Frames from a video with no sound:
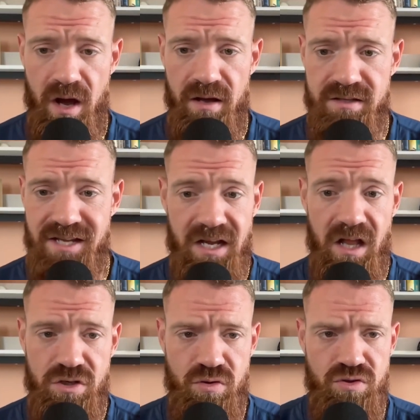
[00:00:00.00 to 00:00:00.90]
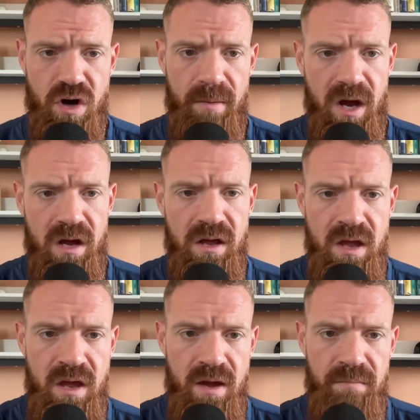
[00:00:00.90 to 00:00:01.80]
psychological trauma,
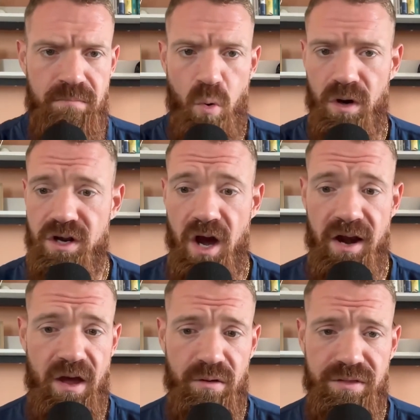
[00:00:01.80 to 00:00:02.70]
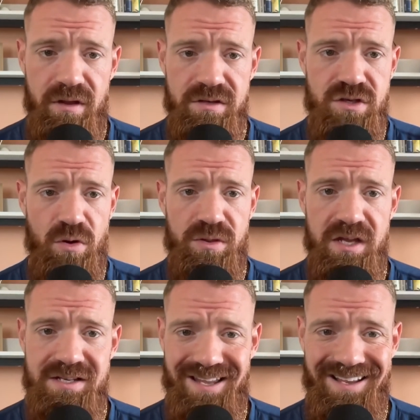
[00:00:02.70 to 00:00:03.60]
poor gut health. So
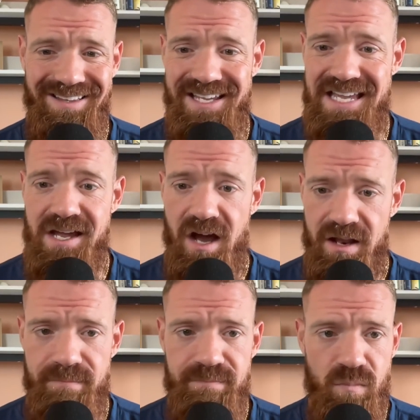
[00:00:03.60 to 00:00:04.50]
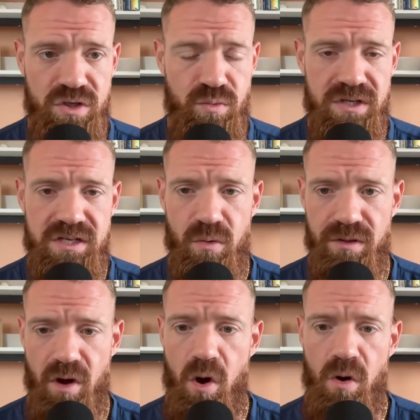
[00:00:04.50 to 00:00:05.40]
things like leaky gut, which we deal
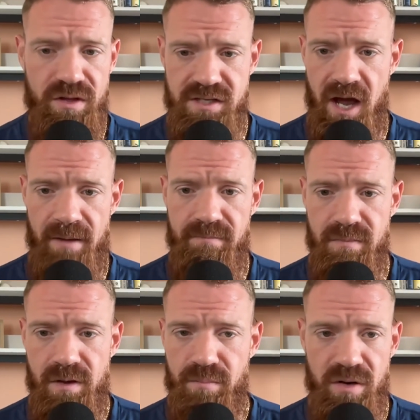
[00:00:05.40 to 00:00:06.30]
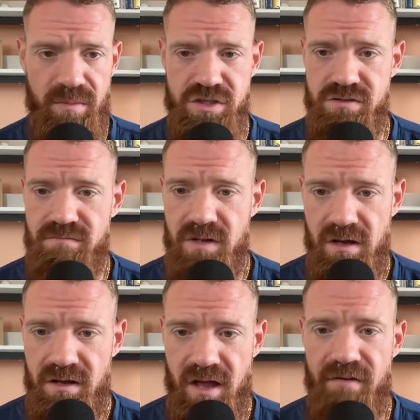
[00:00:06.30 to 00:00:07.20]
with all the time. Pretty much
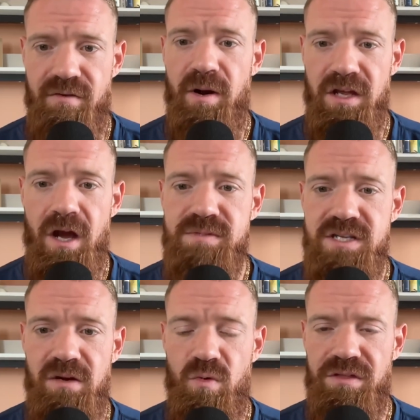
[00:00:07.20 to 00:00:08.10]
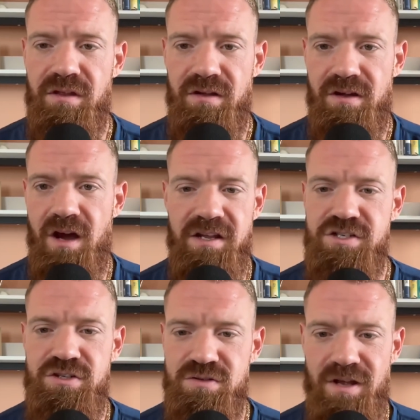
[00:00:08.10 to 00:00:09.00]
everybody comes in with gut
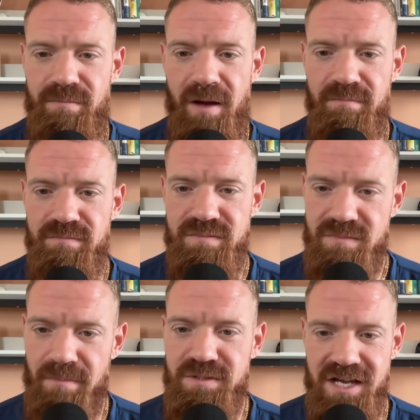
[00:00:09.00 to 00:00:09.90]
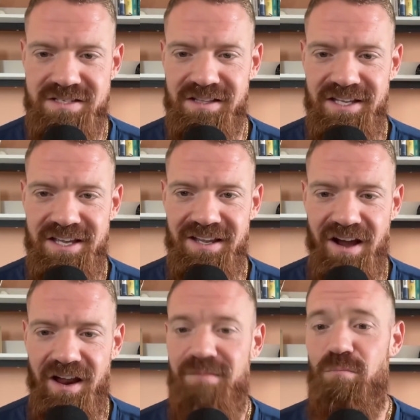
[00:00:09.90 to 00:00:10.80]
issues. I'm testing leaky
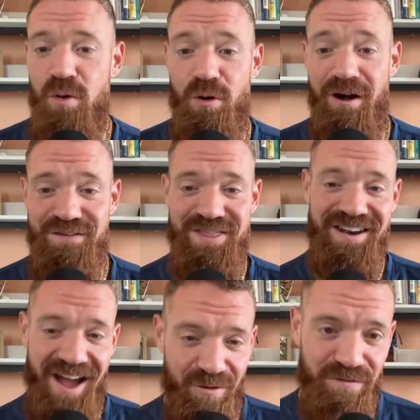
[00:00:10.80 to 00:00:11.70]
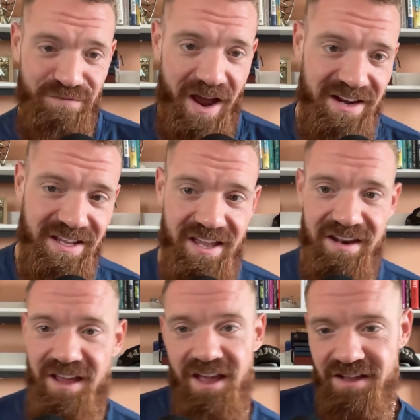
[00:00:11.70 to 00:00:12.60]
gut, and more often than not, we're finding it.
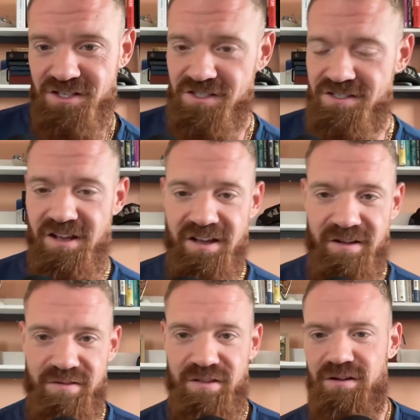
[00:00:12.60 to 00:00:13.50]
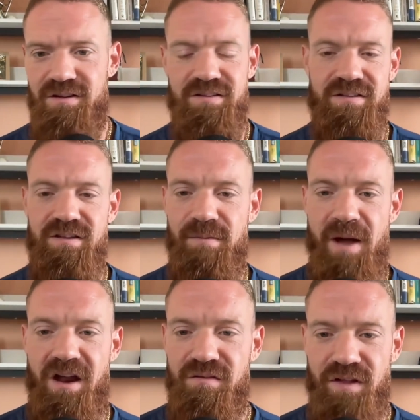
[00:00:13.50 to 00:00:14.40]
Just the
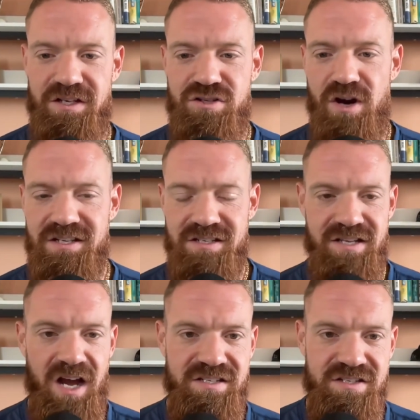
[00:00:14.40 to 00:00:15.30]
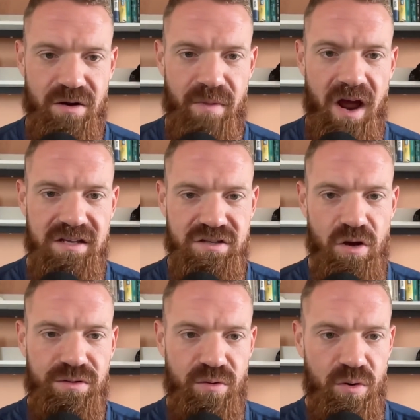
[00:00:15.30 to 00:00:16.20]
amount of like stress and toxins our bodies
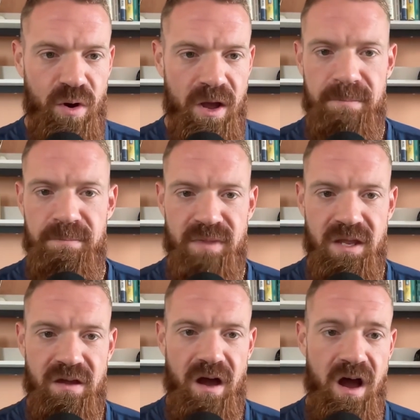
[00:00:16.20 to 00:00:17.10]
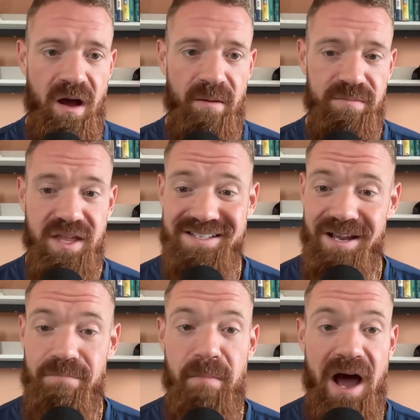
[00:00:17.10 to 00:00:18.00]
go through. Things
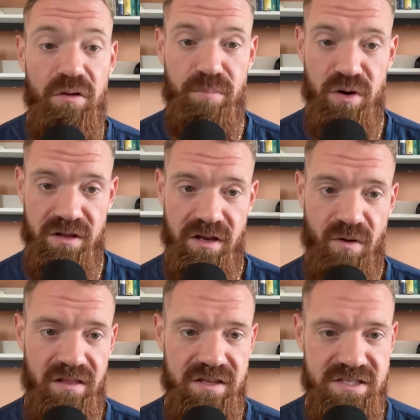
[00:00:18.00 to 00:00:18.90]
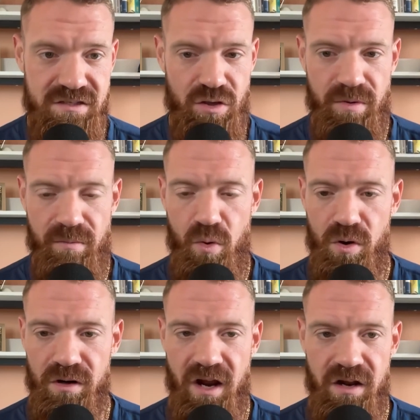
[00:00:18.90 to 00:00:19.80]
like mouth breathing, right? This is a little bit
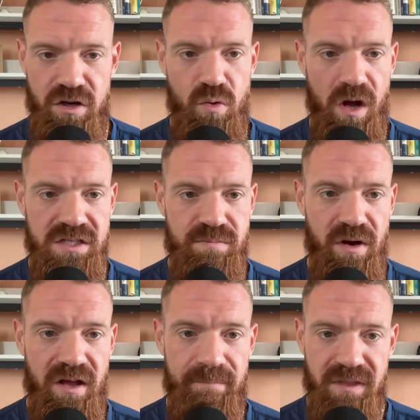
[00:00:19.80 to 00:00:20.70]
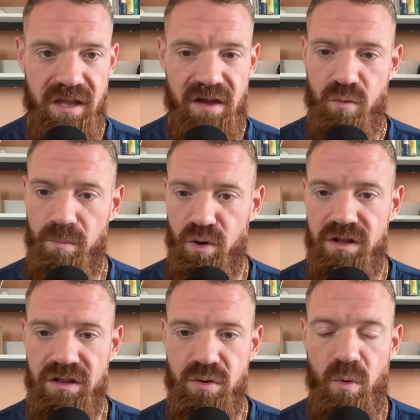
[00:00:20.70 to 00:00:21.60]
more kind of nuanced, but if we're
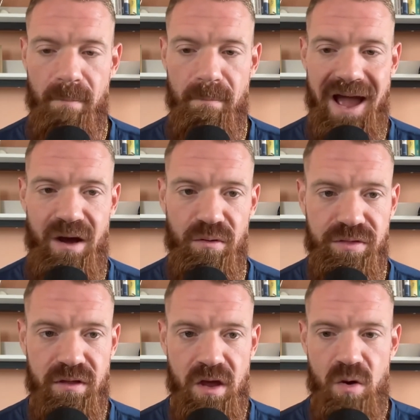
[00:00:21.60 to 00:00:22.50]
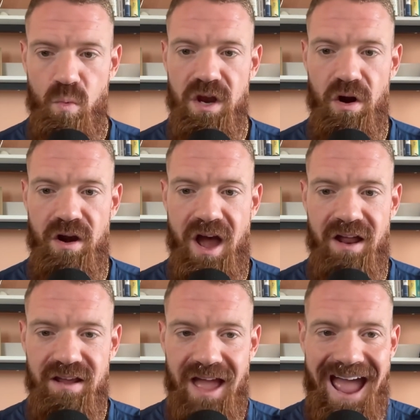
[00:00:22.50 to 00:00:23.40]
breathing through our mouth, we are
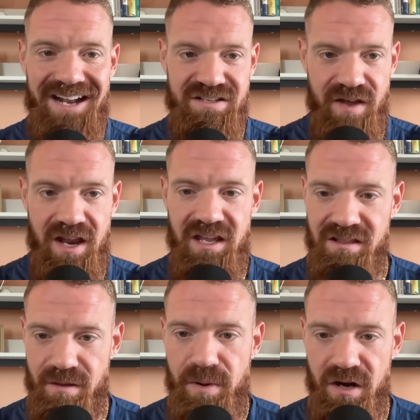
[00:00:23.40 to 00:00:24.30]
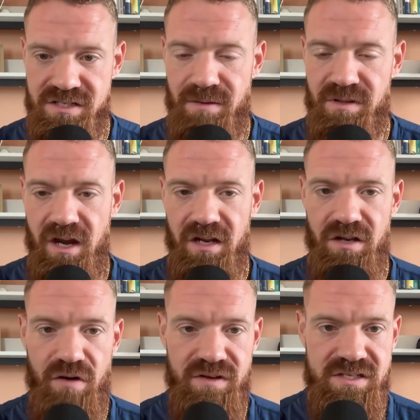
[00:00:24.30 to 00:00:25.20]
not activating the parasympathetic
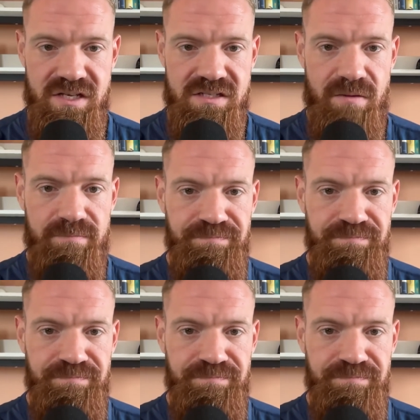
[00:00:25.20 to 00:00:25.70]
nervous system.